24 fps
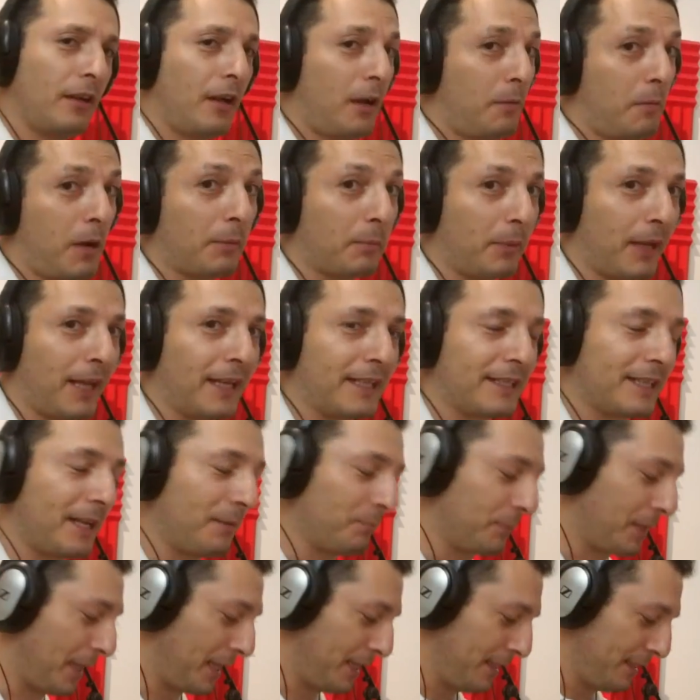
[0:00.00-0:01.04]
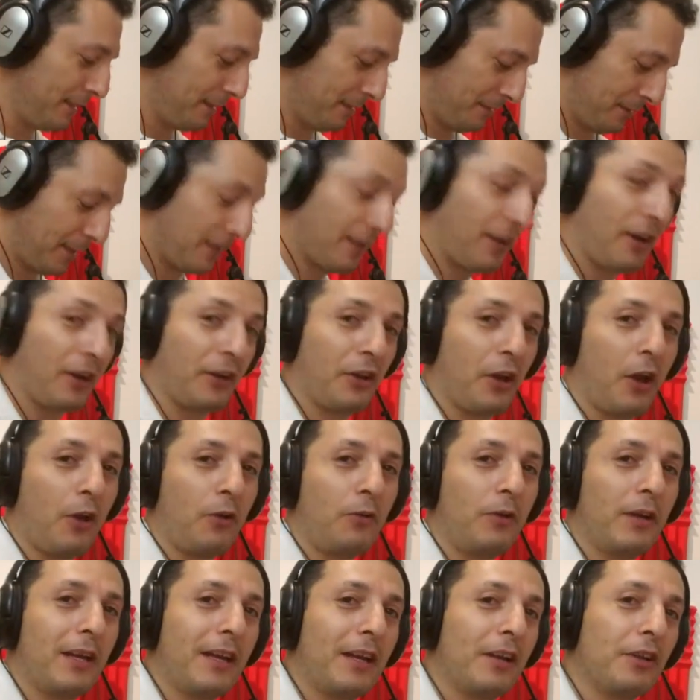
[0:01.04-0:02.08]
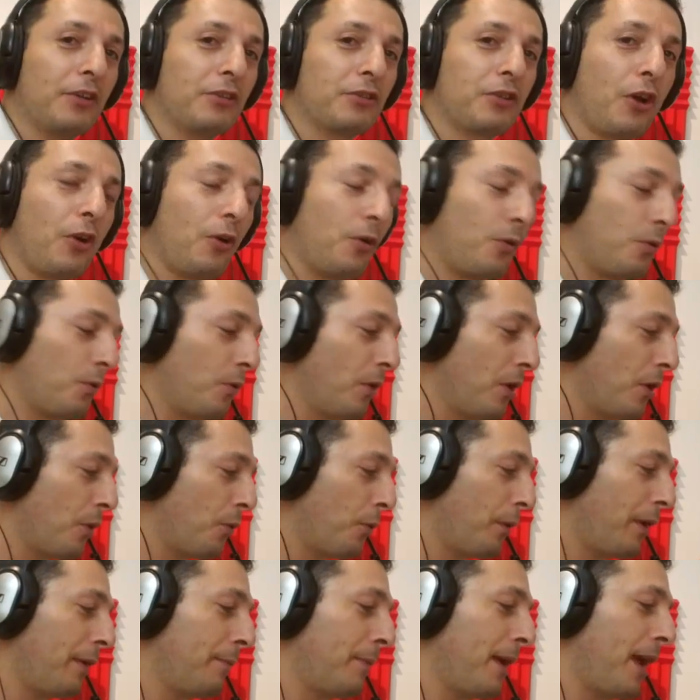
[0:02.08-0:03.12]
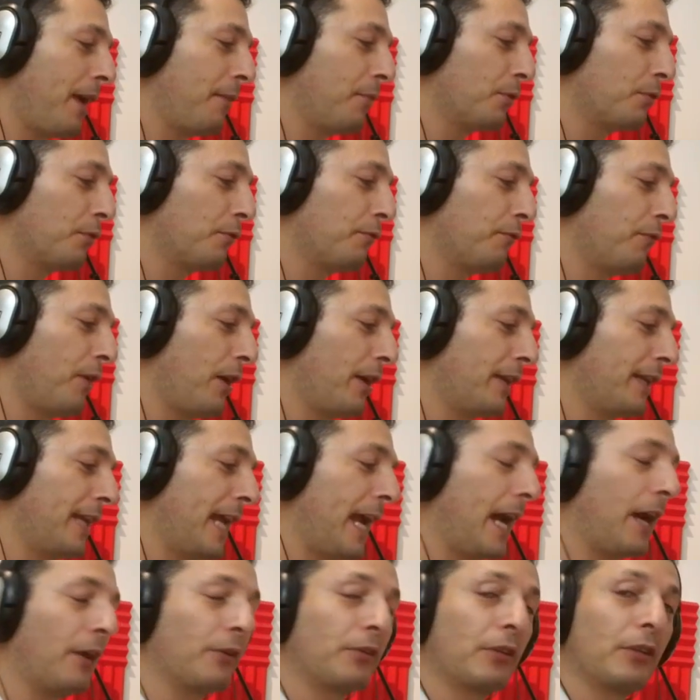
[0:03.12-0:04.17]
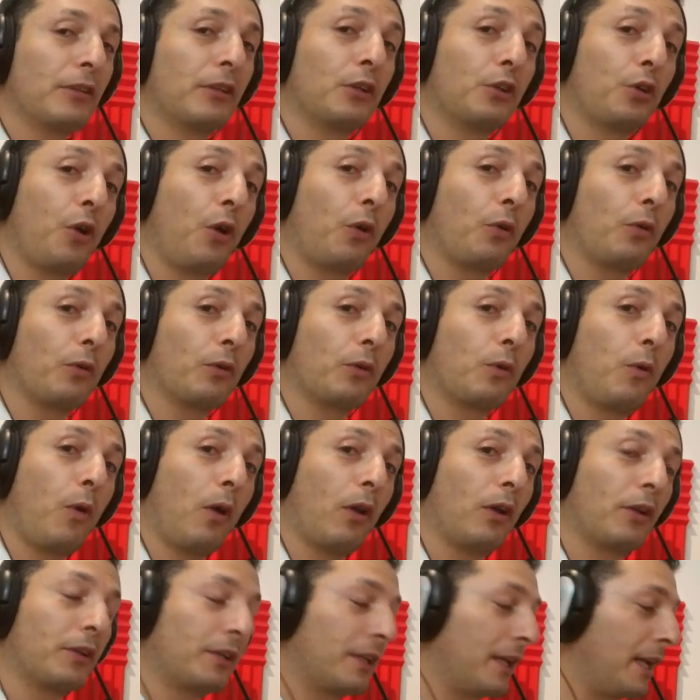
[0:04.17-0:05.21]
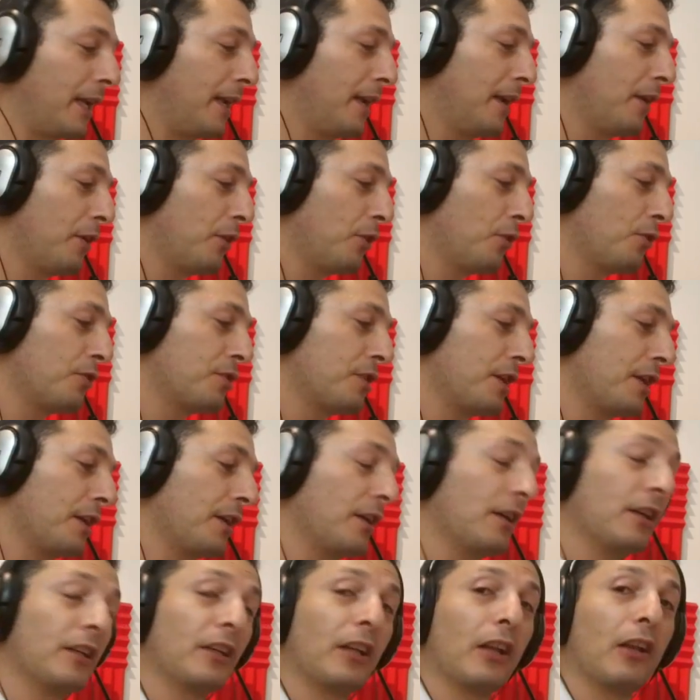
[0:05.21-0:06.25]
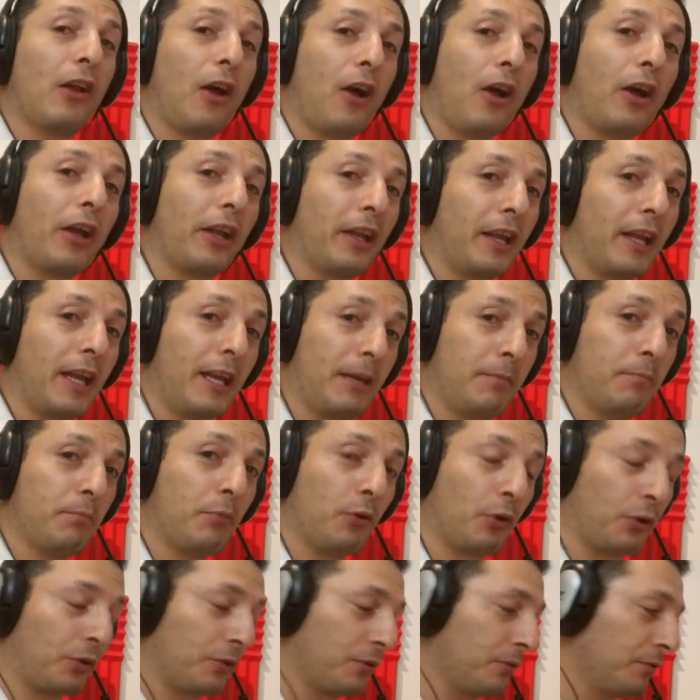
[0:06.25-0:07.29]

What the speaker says: I might play something that I know, so we'll be able to find out the tonal quality using the line input.